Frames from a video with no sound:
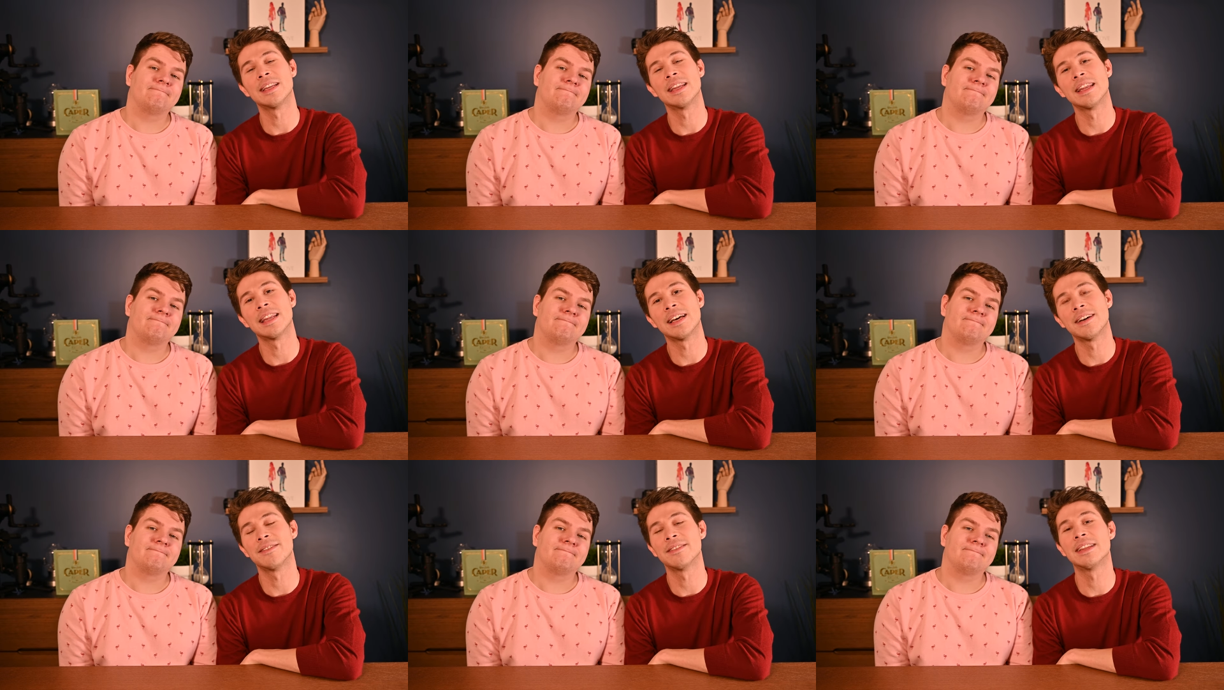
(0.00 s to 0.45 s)

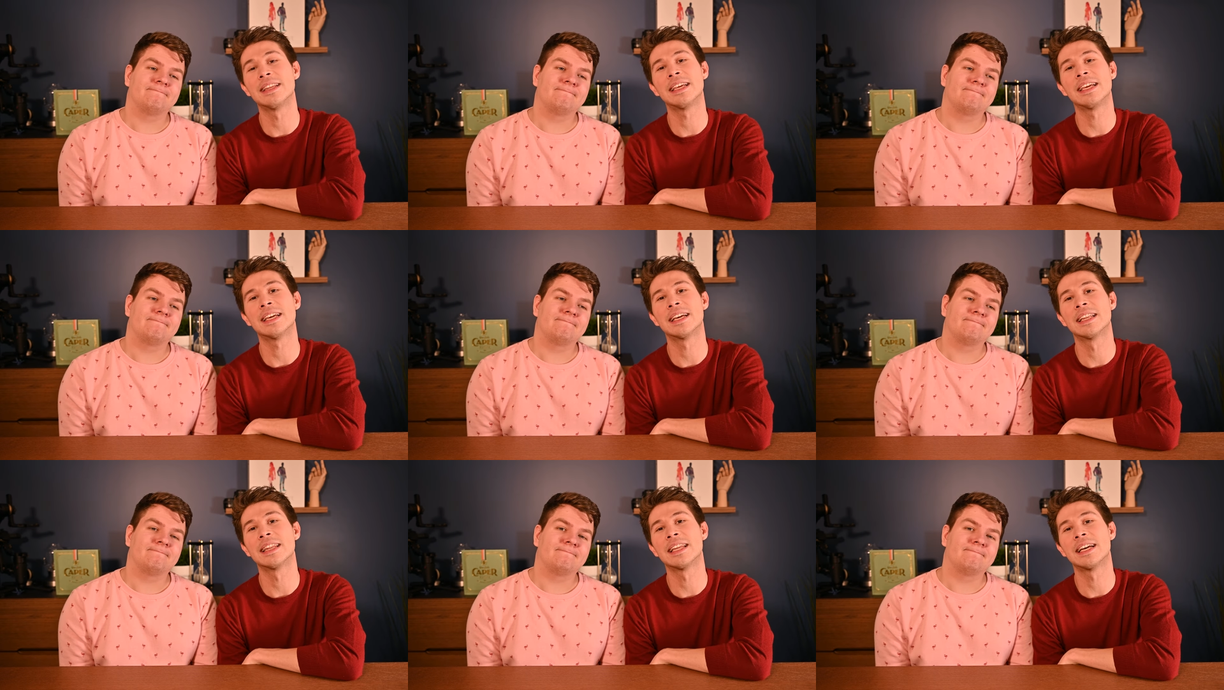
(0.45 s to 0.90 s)

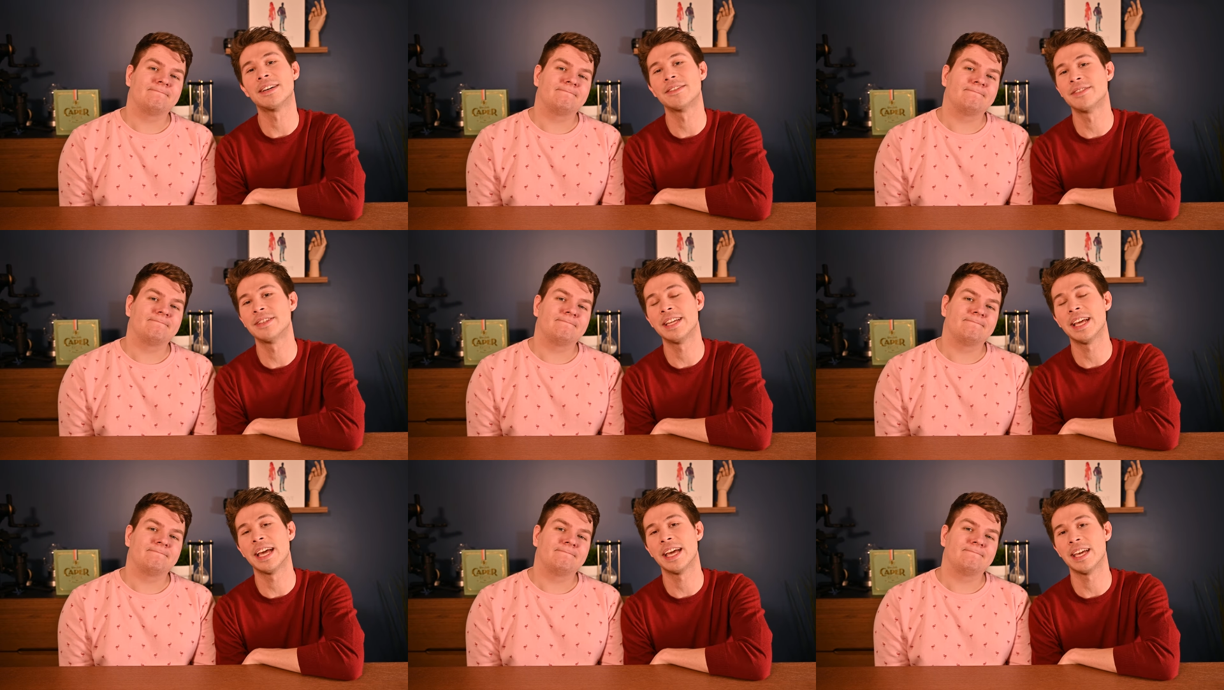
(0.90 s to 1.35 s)
Speaker 1: lovely
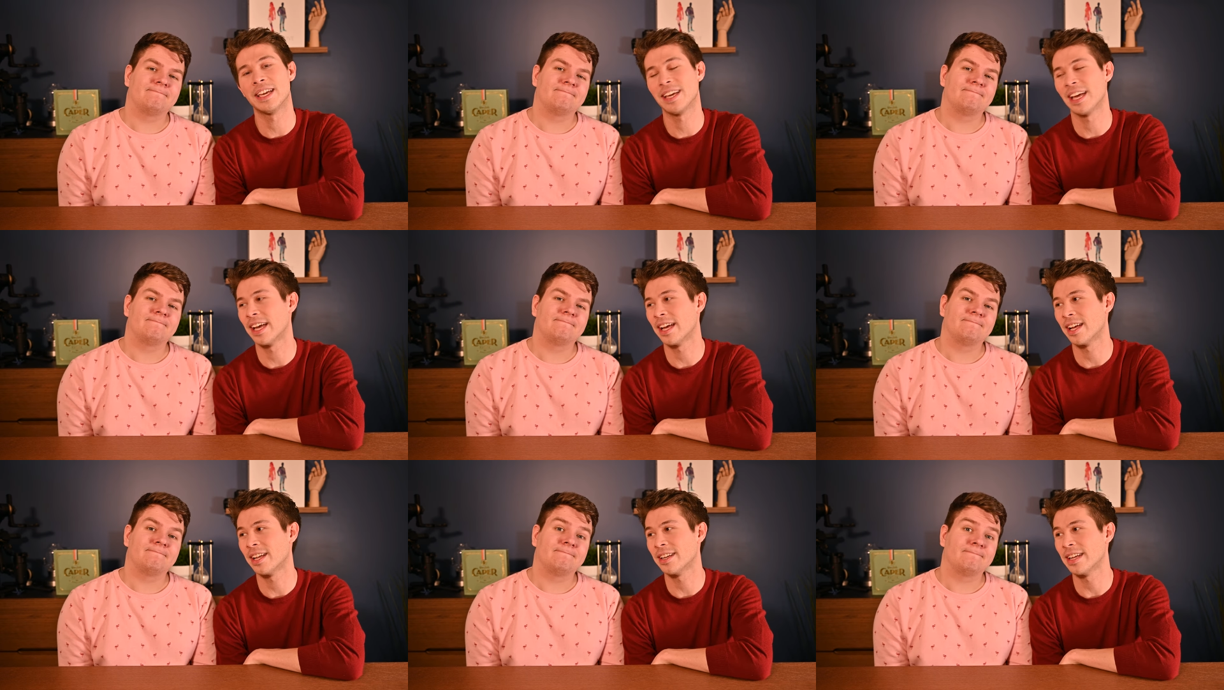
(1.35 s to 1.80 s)
love
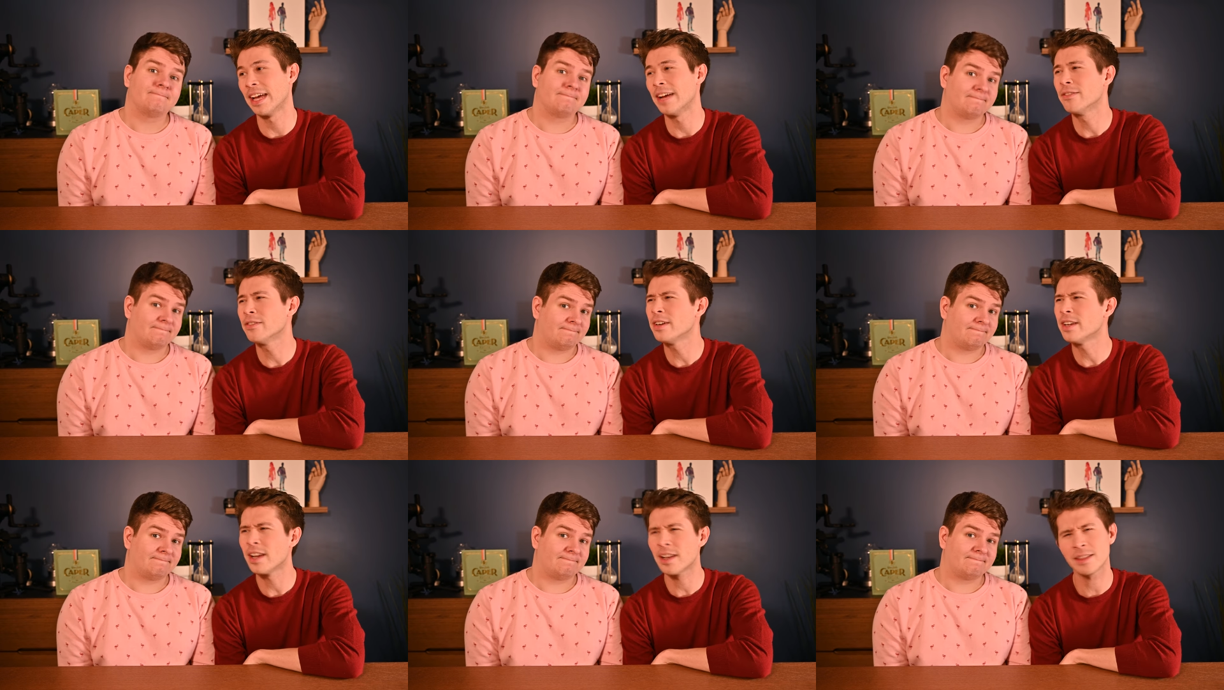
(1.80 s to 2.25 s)
day and
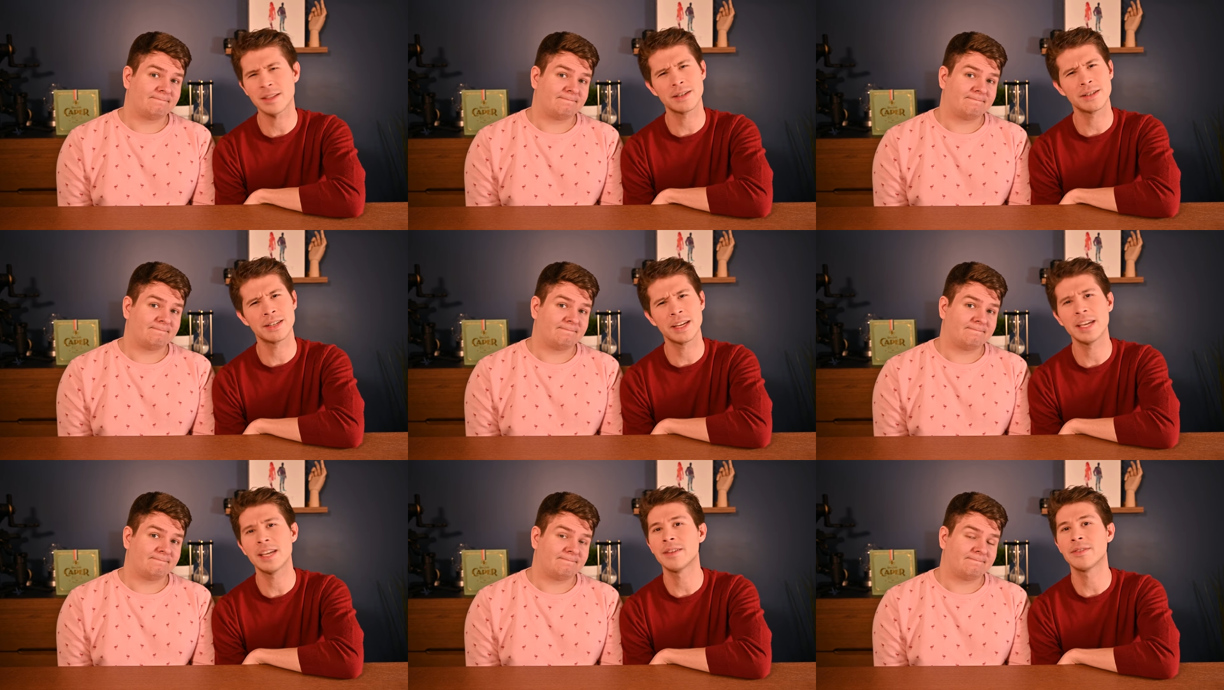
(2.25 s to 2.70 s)
every
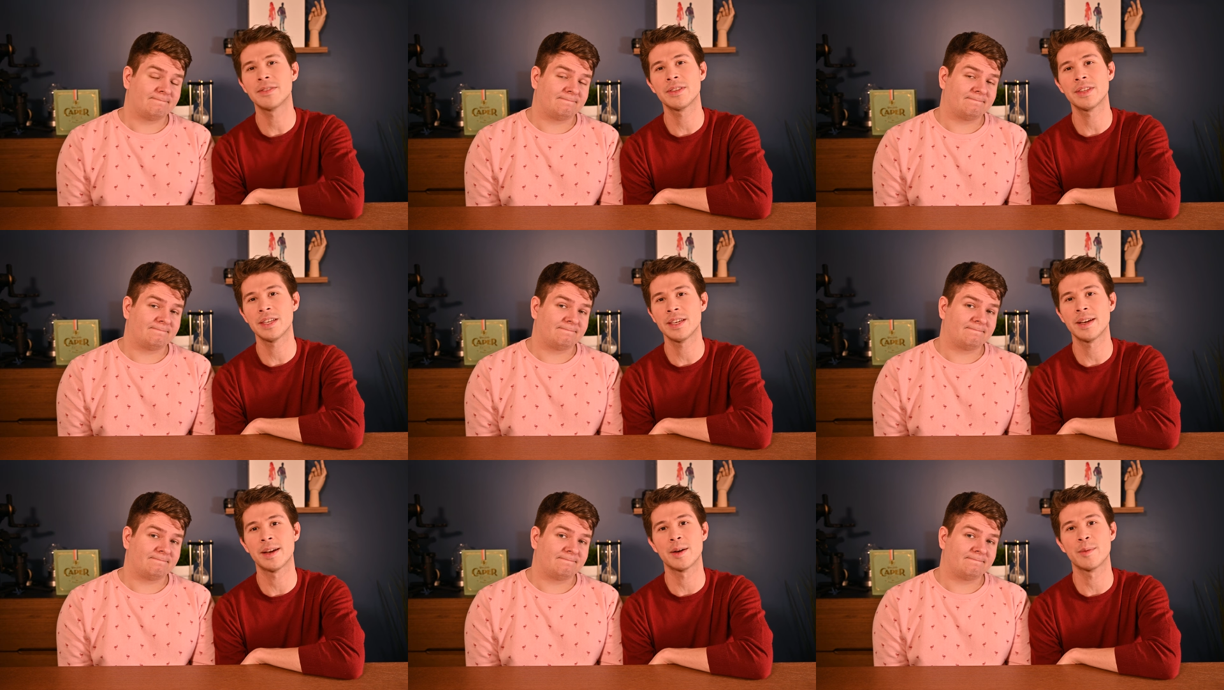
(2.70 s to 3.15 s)
other day of
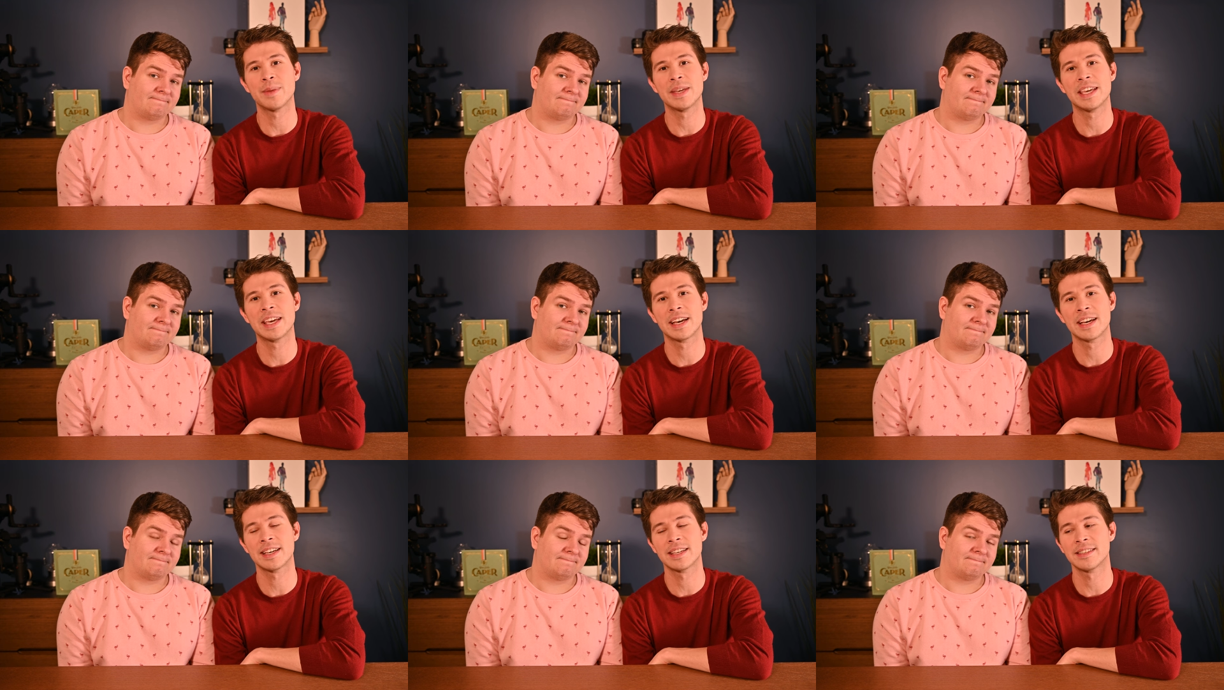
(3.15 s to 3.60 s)
the year
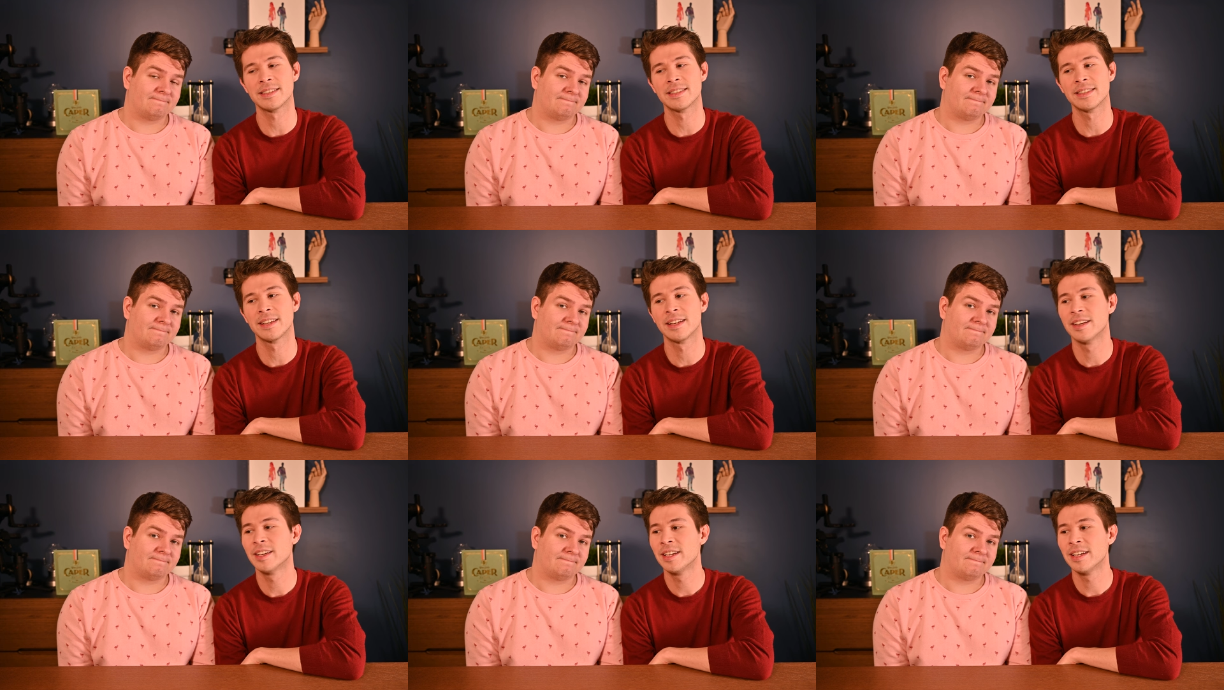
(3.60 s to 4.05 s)
because